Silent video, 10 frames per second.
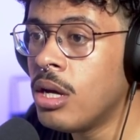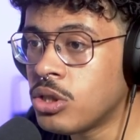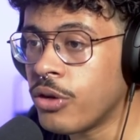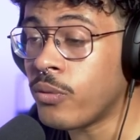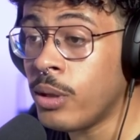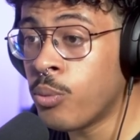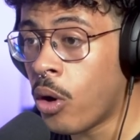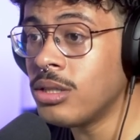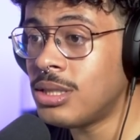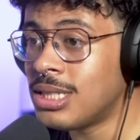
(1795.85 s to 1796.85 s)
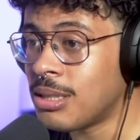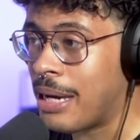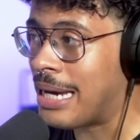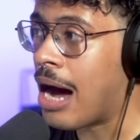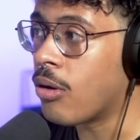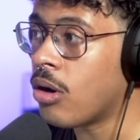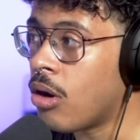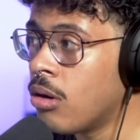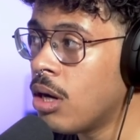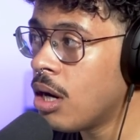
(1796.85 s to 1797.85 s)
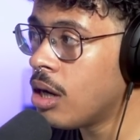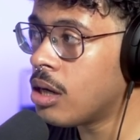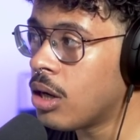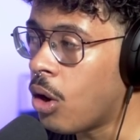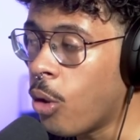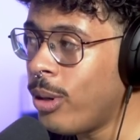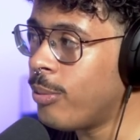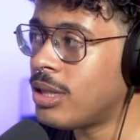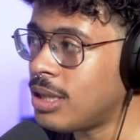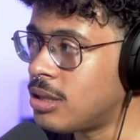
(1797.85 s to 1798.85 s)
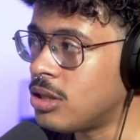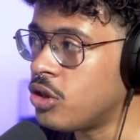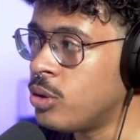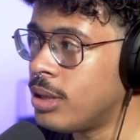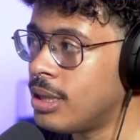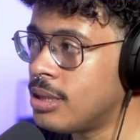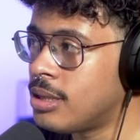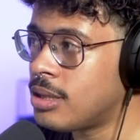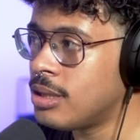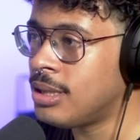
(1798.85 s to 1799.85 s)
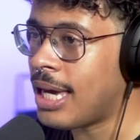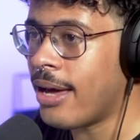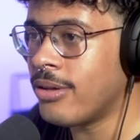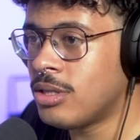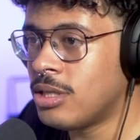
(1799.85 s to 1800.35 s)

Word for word: So if we wanted to make alcohol, all we would need to do is get